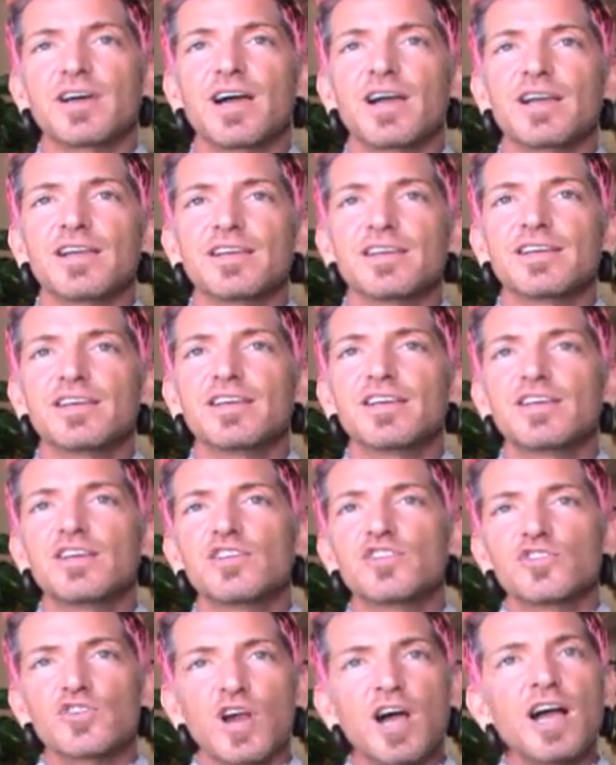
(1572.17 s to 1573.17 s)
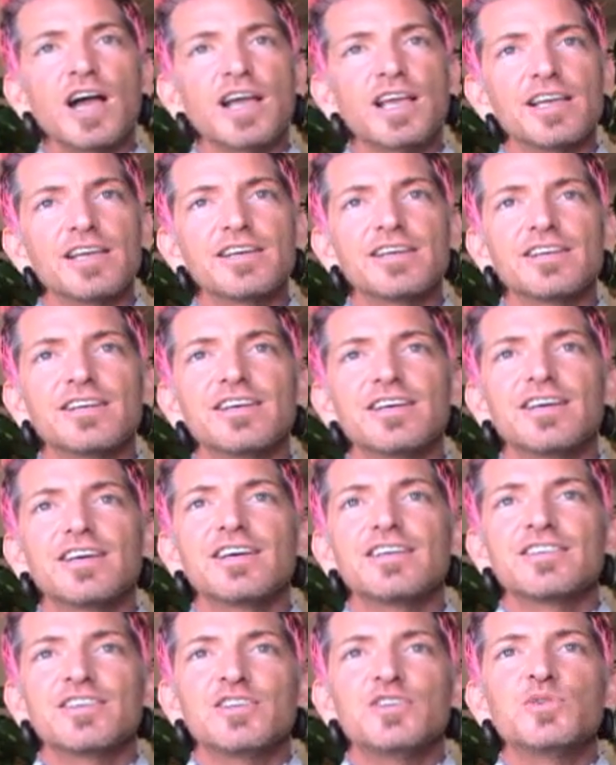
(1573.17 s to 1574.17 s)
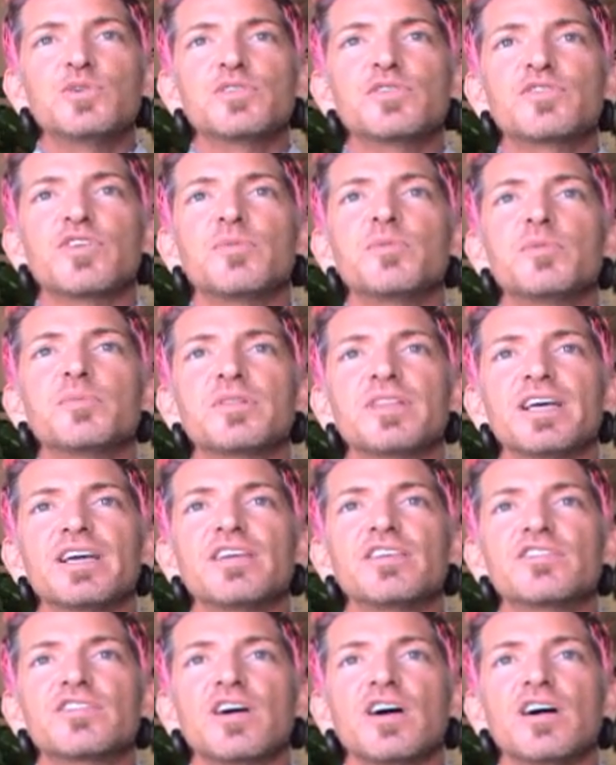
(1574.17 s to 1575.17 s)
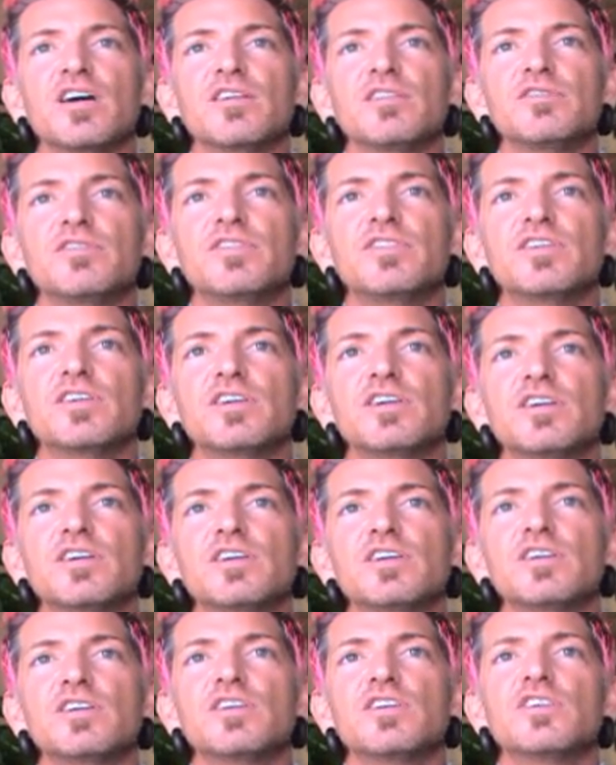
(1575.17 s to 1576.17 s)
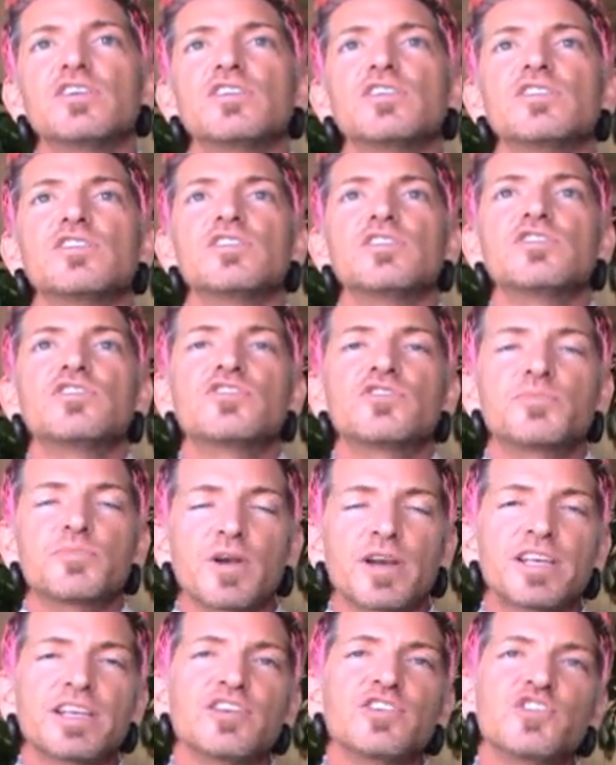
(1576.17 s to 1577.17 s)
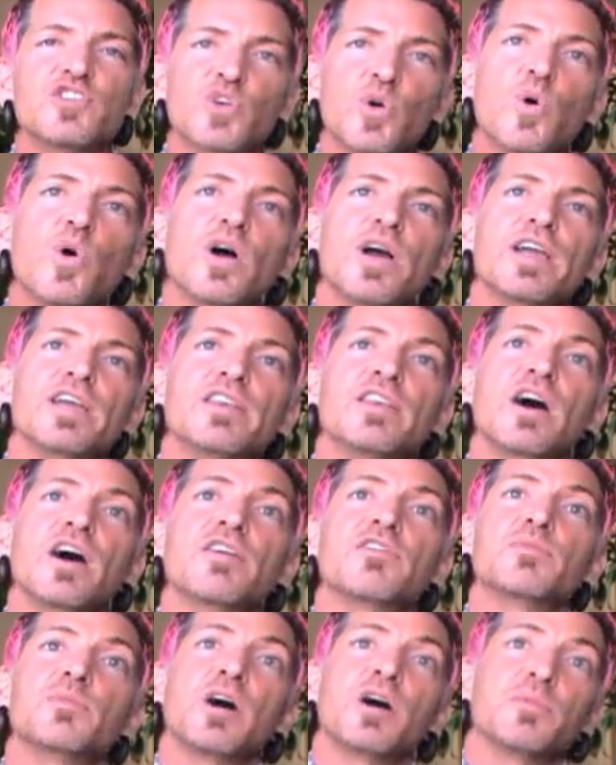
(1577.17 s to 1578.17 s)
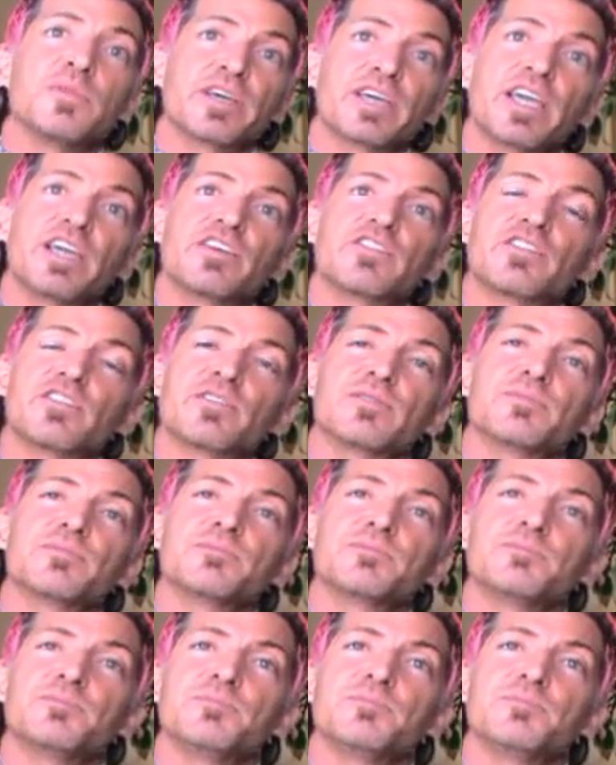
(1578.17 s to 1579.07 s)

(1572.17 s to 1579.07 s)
I try to do it from a place of spreading joy, not from obligation.